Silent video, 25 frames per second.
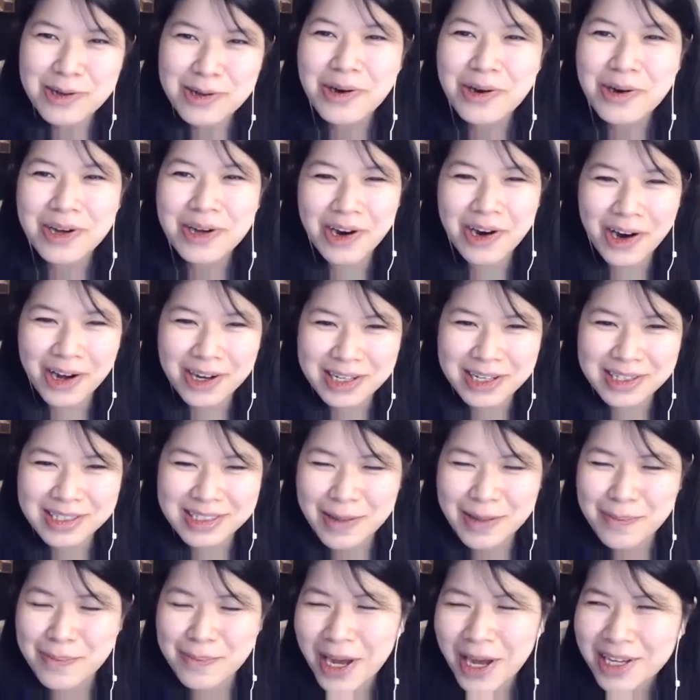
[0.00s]
You know your audience
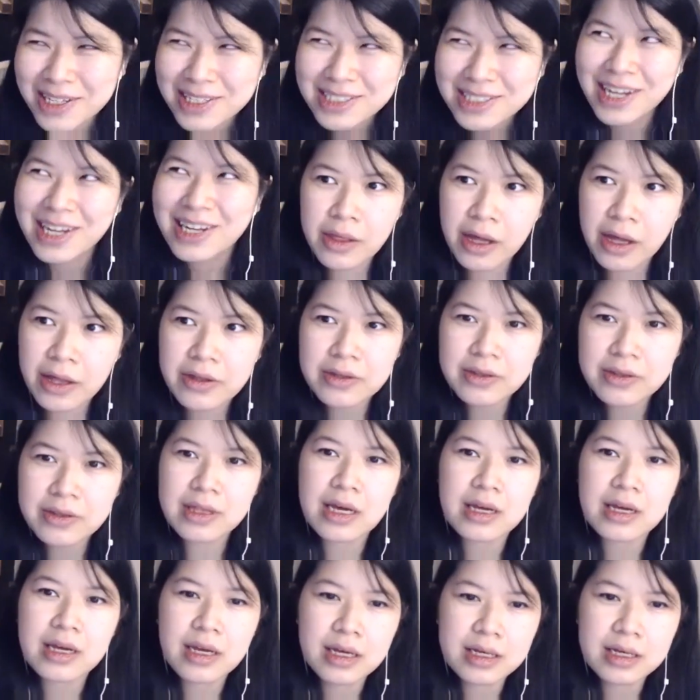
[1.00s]
audience the best. Another
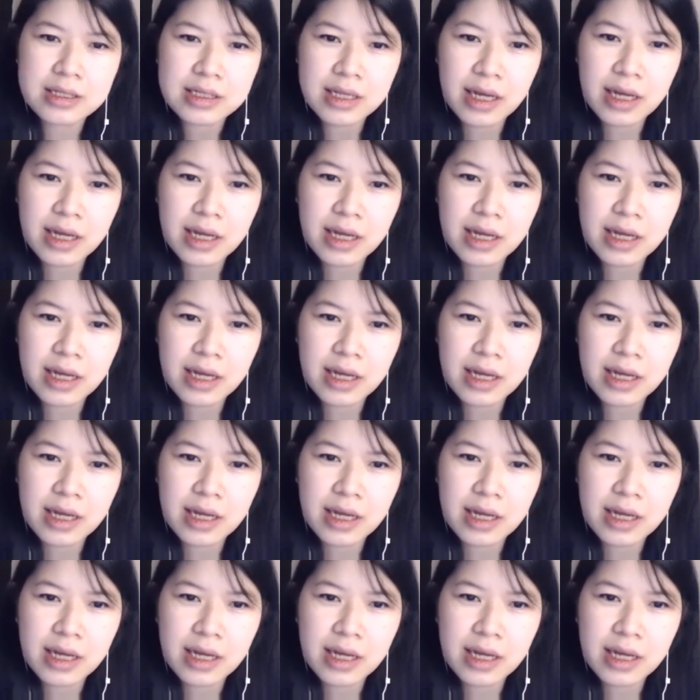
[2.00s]
thing is